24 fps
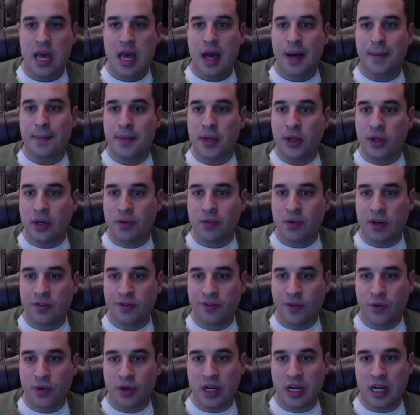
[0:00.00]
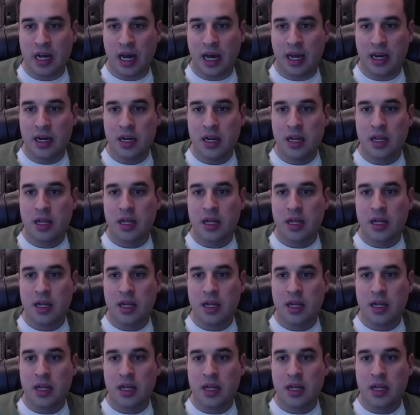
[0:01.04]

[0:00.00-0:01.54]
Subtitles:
$1,149,000,